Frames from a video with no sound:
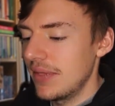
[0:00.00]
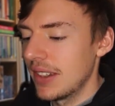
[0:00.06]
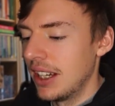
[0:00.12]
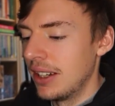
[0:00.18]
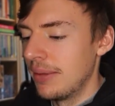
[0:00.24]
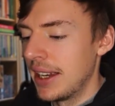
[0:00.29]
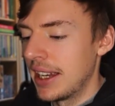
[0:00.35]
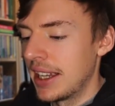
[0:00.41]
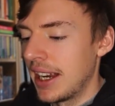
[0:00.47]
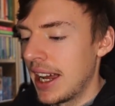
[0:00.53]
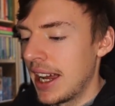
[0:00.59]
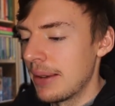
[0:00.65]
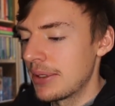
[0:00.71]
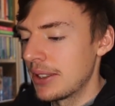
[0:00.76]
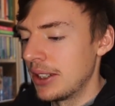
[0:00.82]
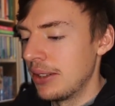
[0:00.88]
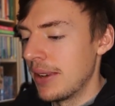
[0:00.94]
I'm making an
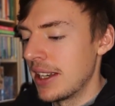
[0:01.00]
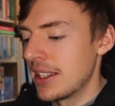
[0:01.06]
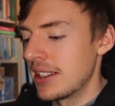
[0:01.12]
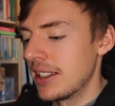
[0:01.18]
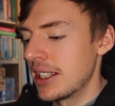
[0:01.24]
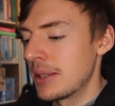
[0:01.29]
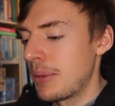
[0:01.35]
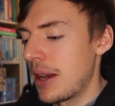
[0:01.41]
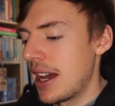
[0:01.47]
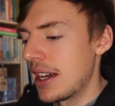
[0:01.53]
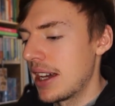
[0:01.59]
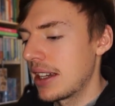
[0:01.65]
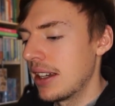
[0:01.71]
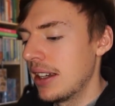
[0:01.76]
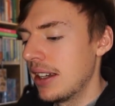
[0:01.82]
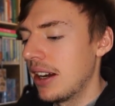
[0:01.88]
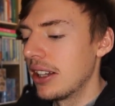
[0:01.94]
absolute mess of this pack.